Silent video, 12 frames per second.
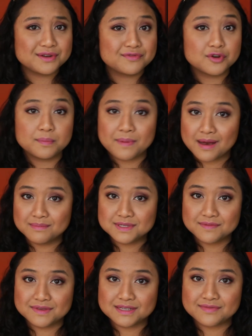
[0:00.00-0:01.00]
to 4 pumps
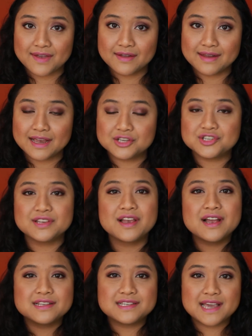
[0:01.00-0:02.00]
of this foundation
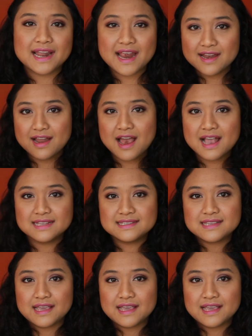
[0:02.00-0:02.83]
to get a nice,